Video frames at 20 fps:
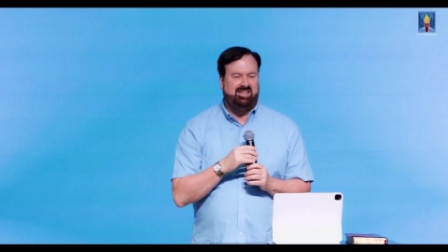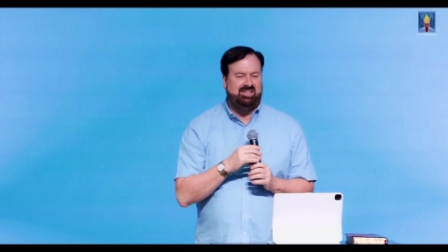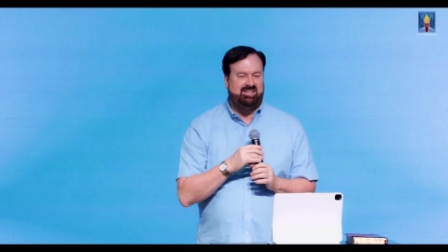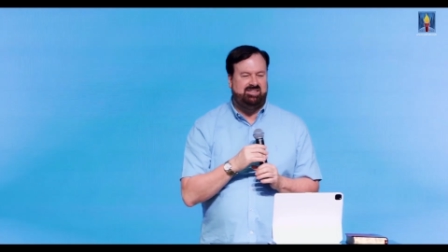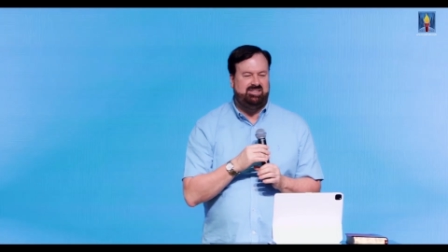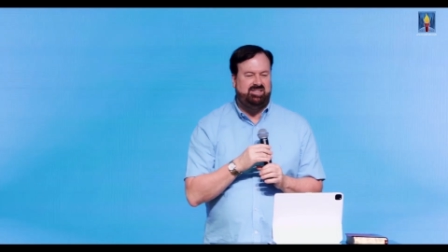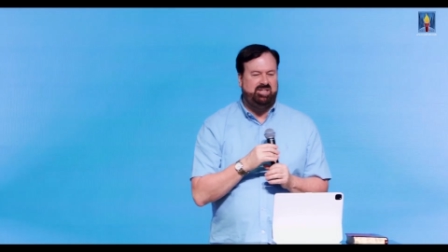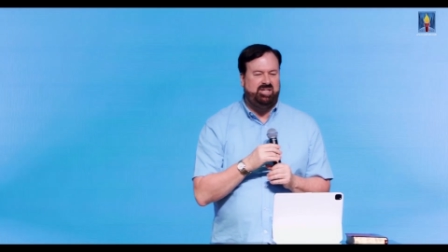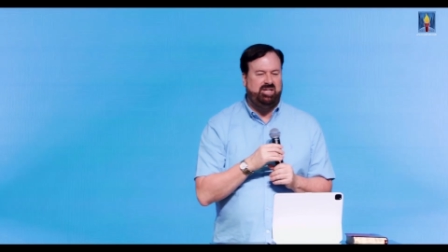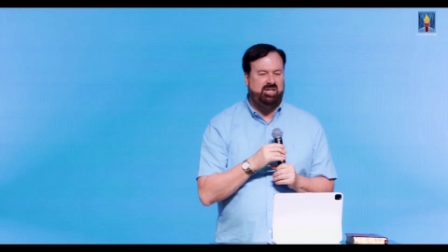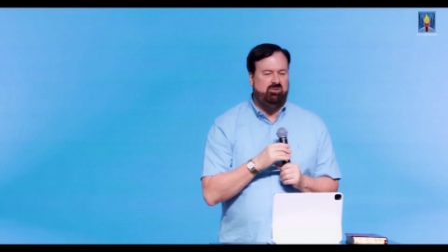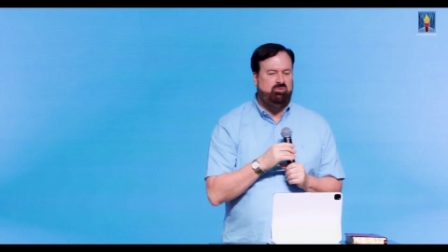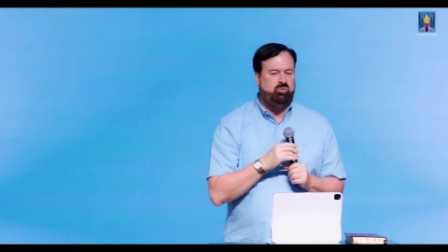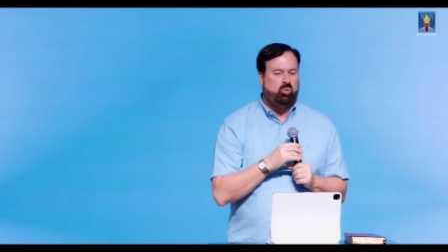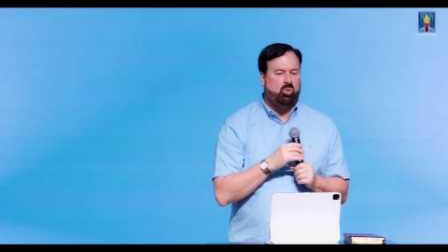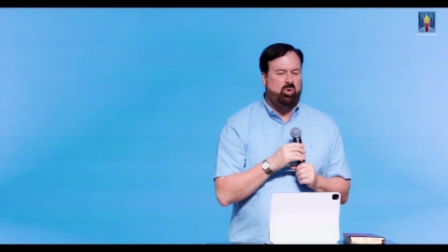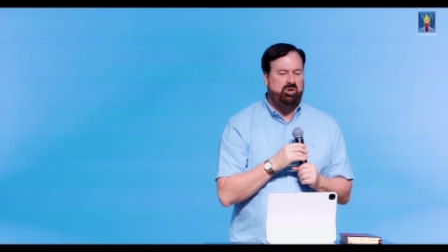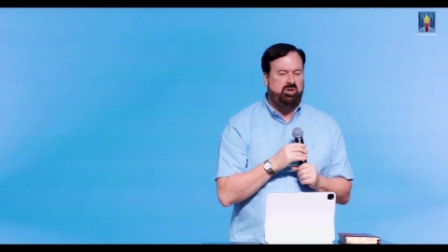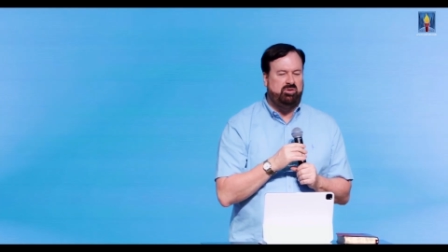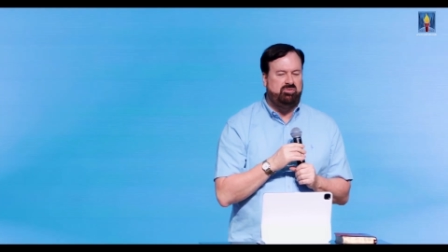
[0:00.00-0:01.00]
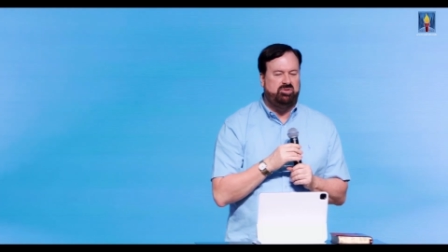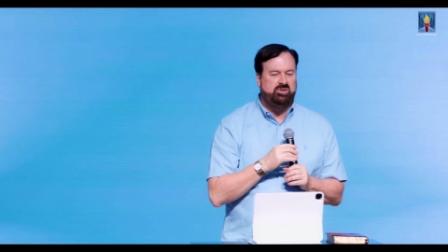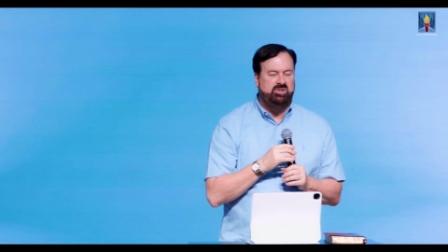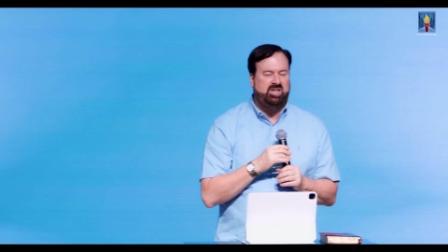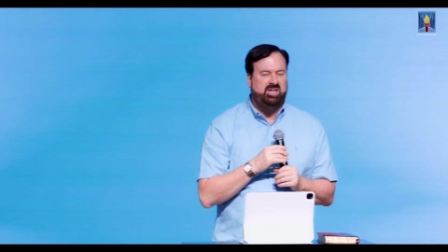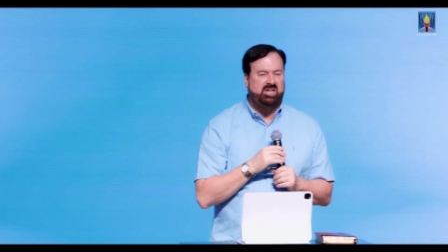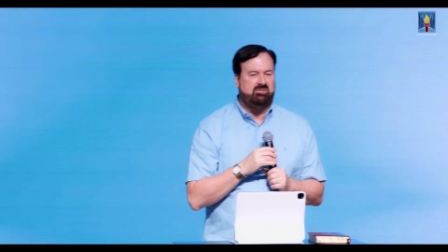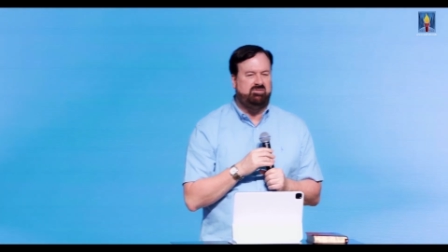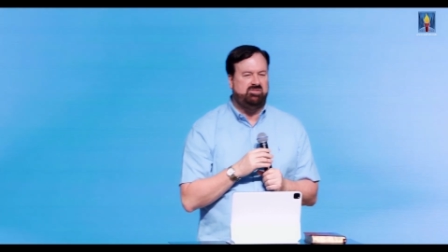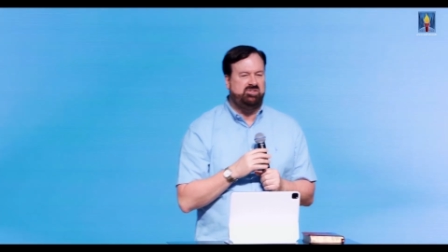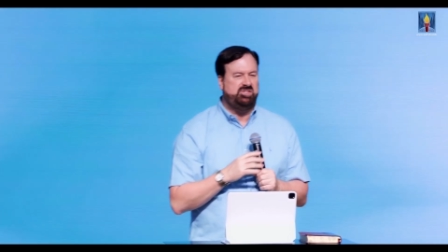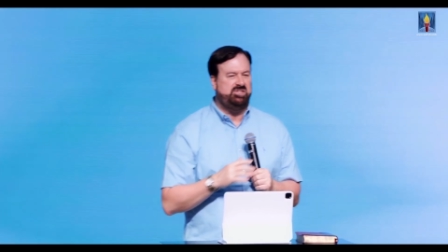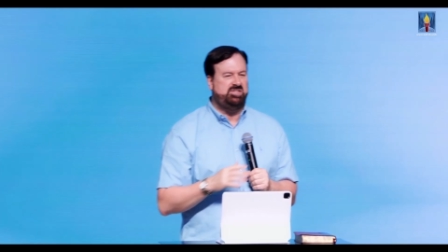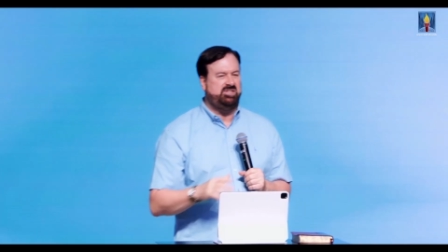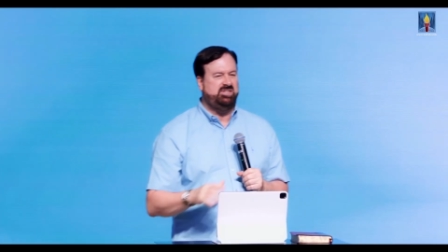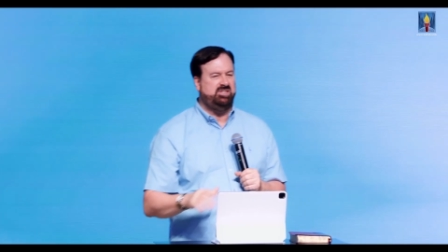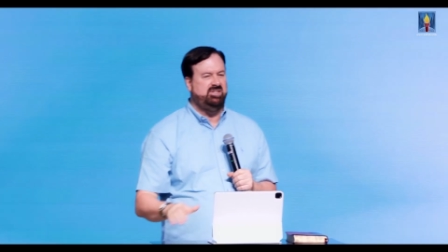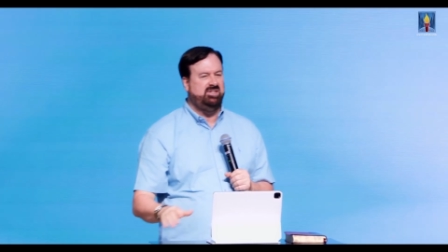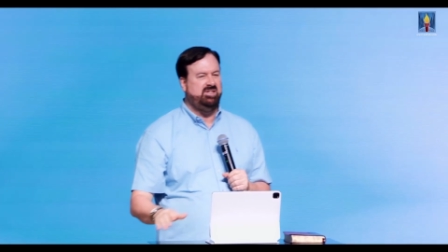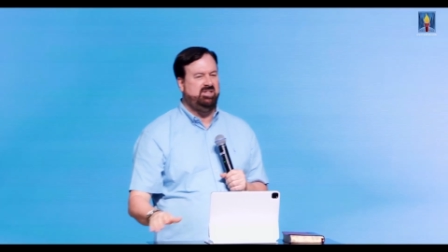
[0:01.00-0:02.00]
to give wonderful gifts.
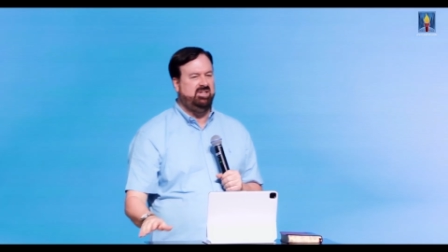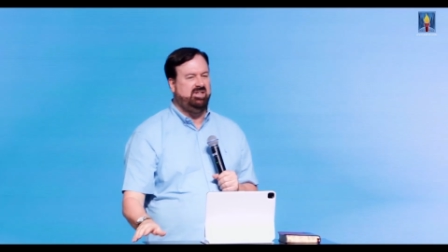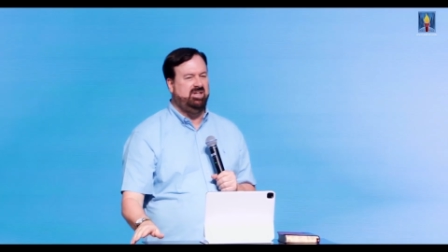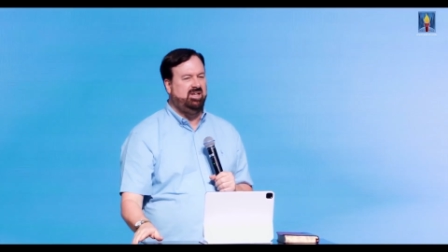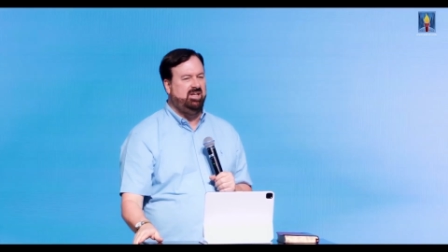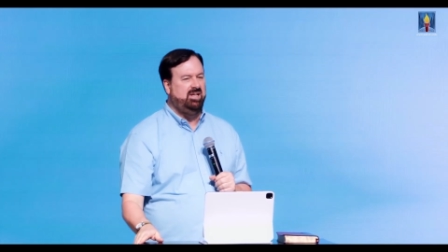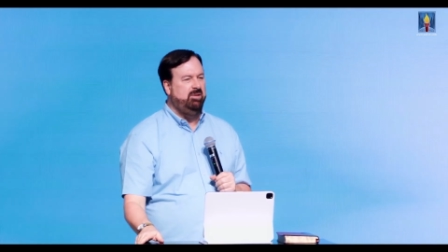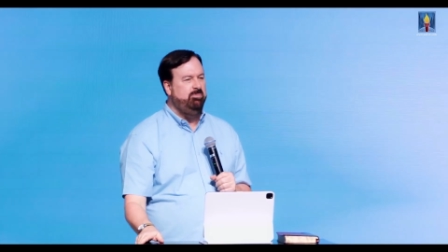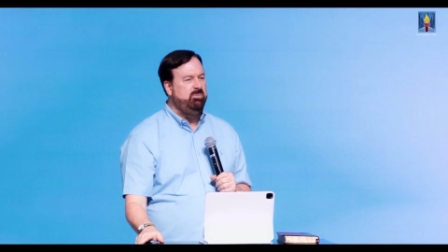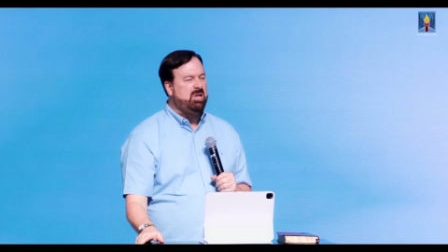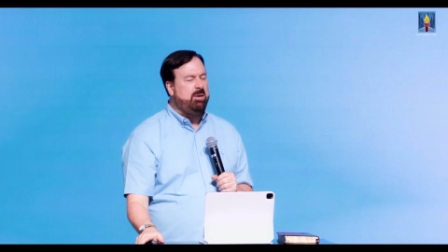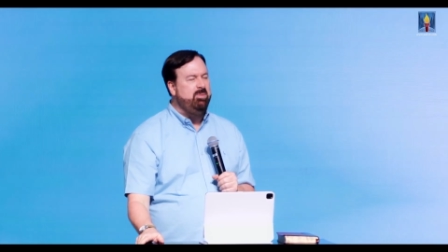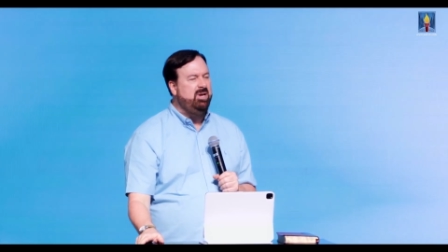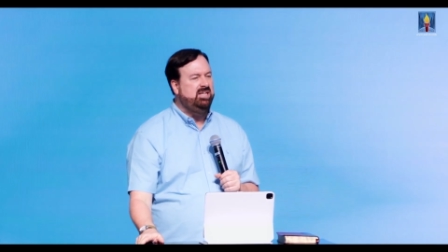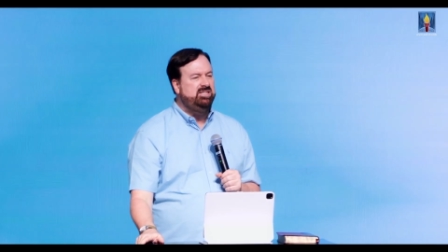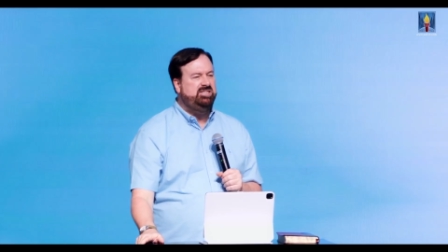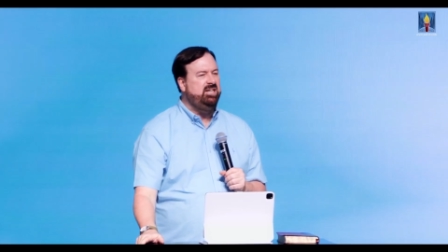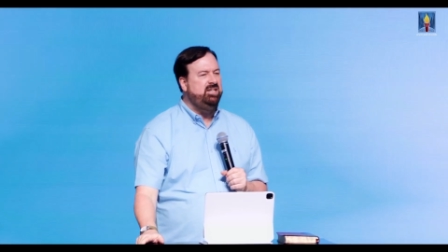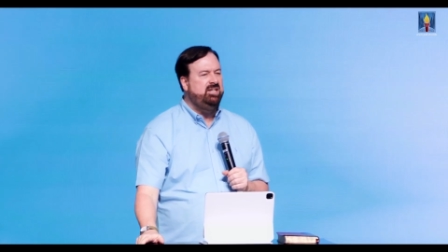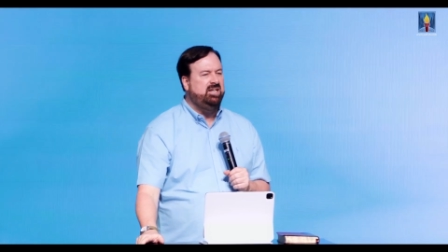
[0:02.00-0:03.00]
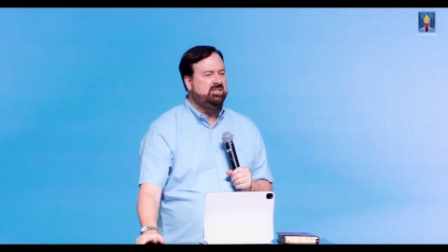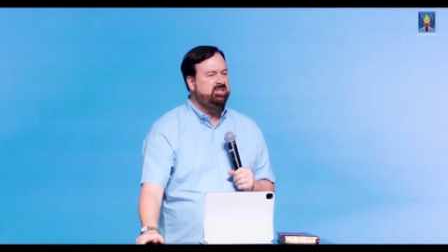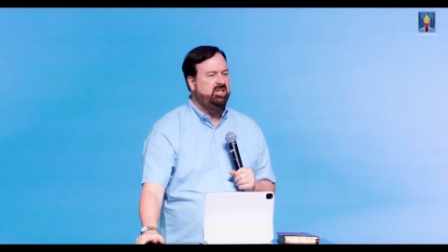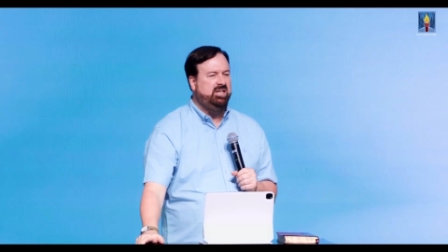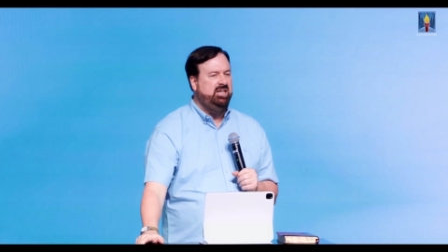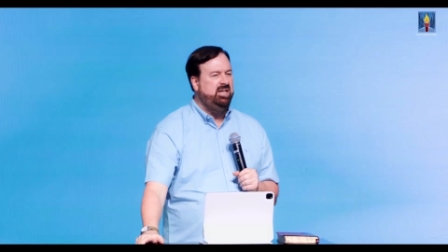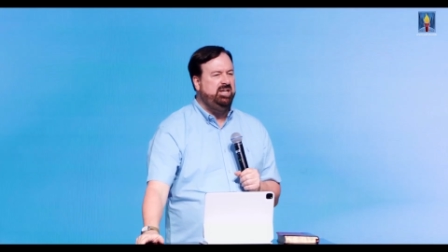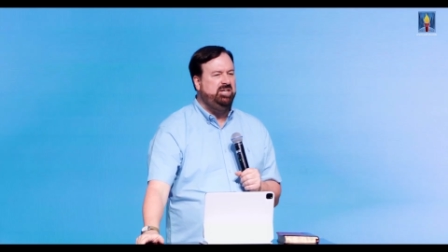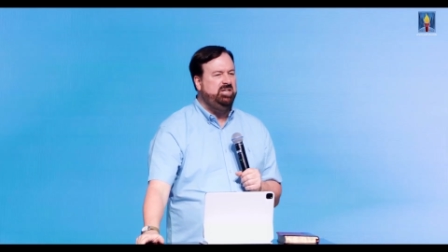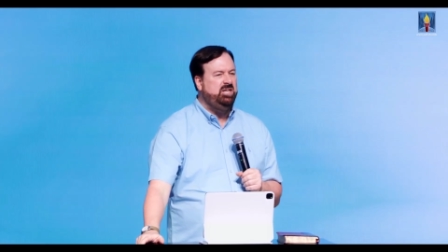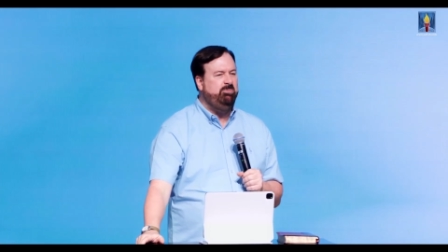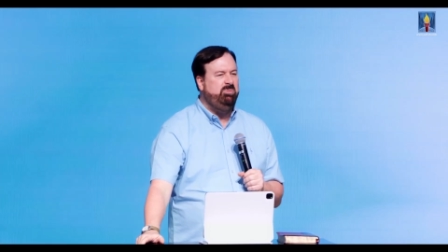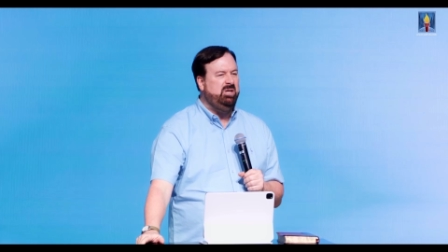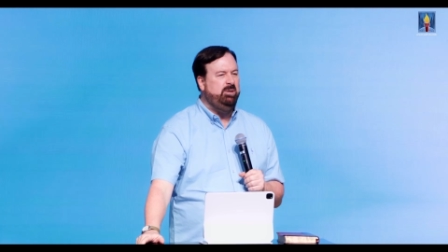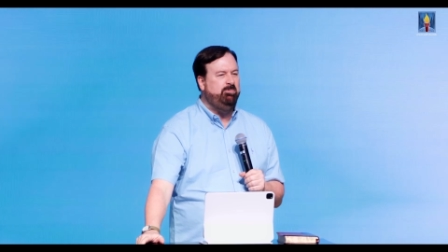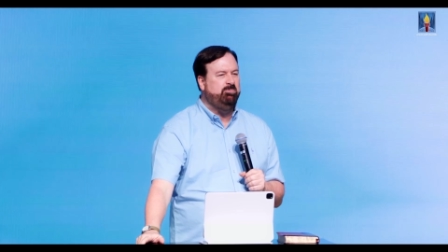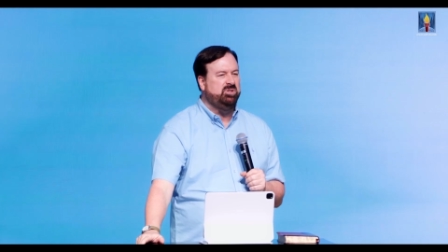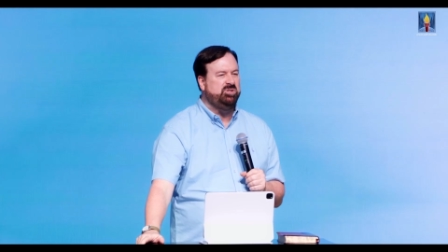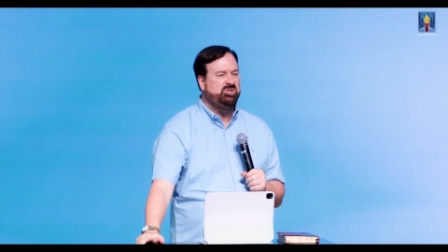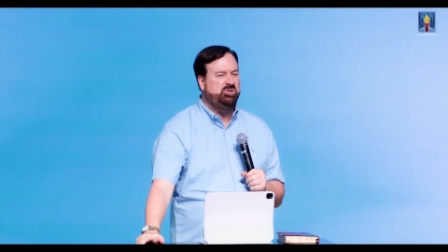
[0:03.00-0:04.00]
And that means He doesn't need to be
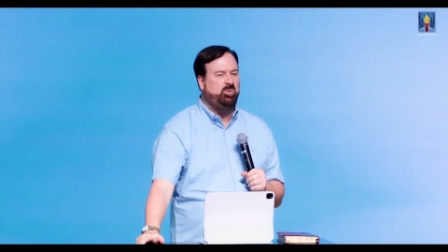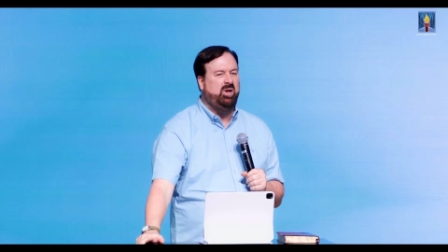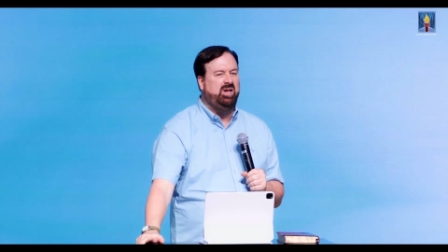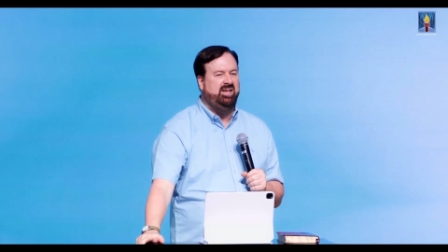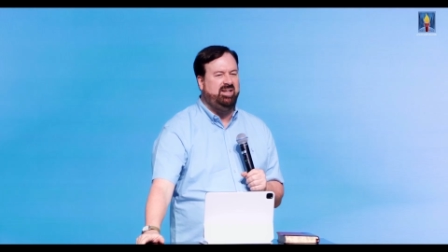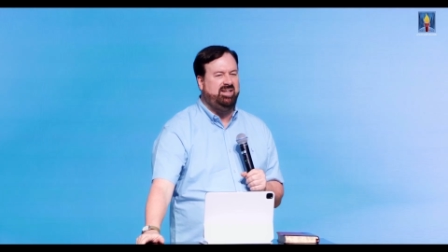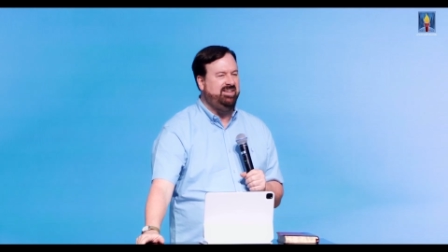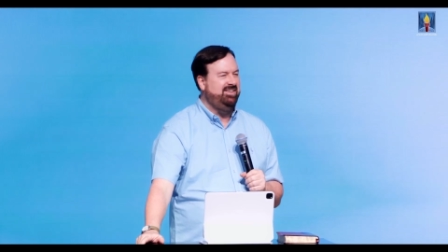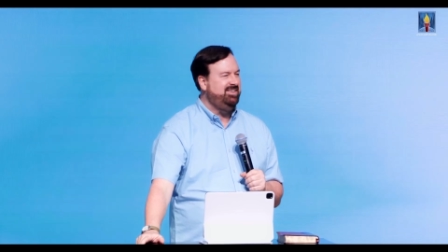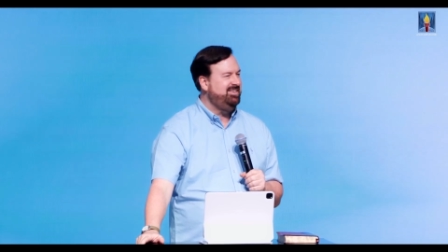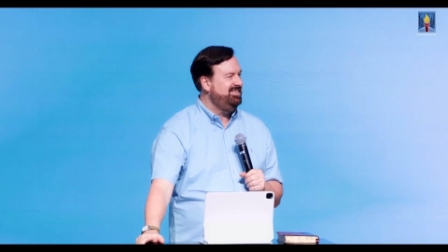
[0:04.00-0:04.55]
persuaded.